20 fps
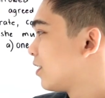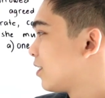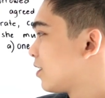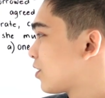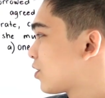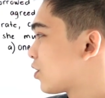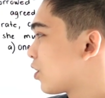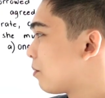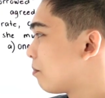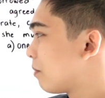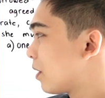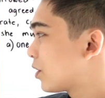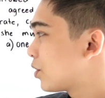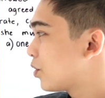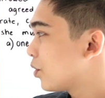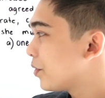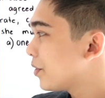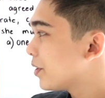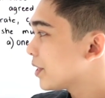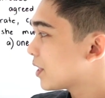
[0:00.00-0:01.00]
So
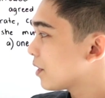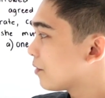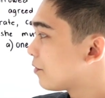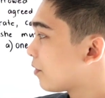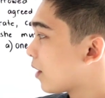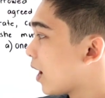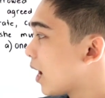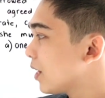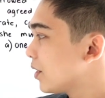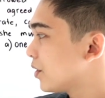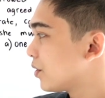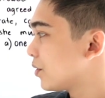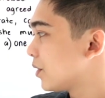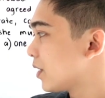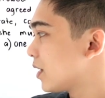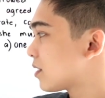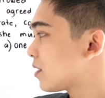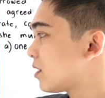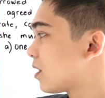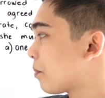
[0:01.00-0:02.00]
maturity value
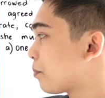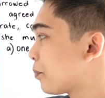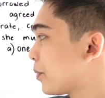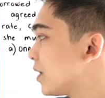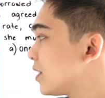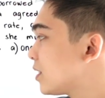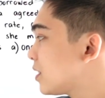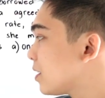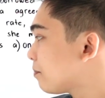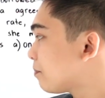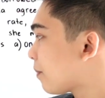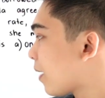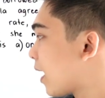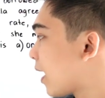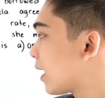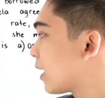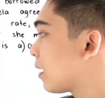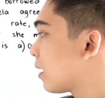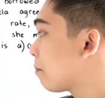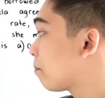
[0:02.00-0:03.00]
is the
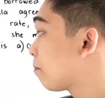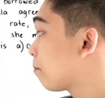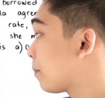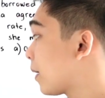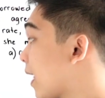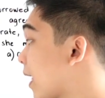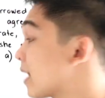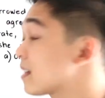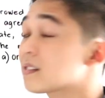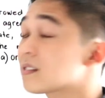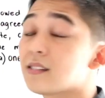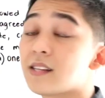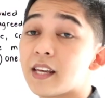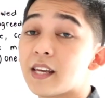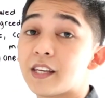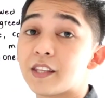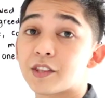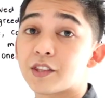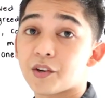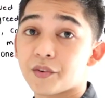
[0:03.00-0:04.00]
principal plus the
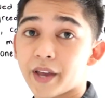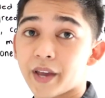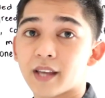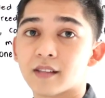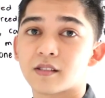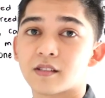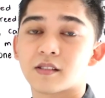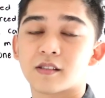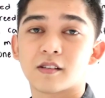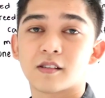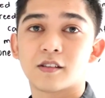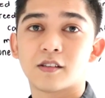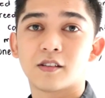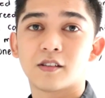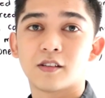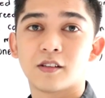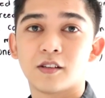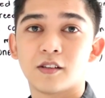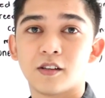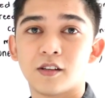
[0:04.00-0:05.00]
interest.
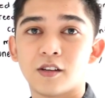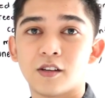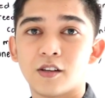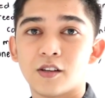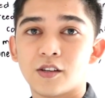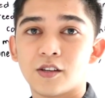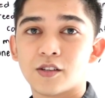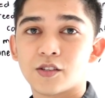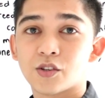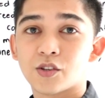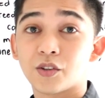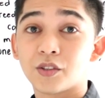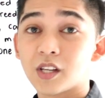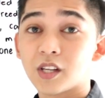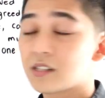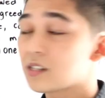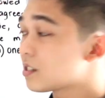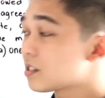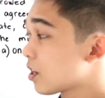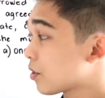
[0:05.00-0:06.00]
So
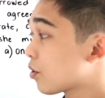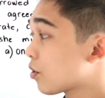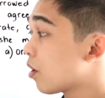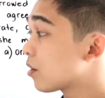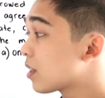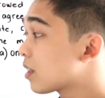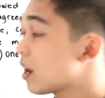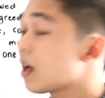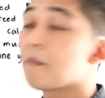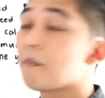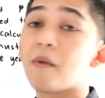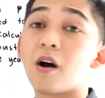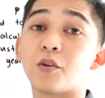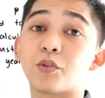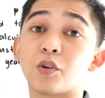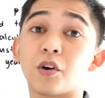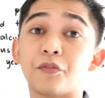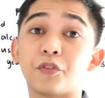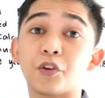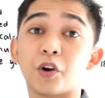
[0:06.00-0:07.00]
this is the total
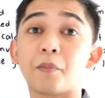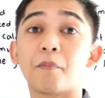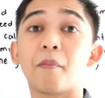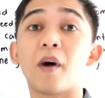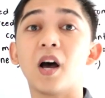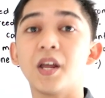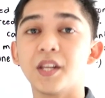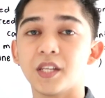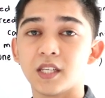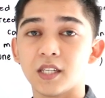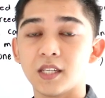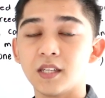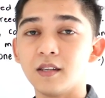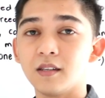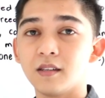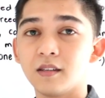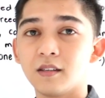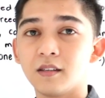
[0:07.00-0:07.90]
amount of your money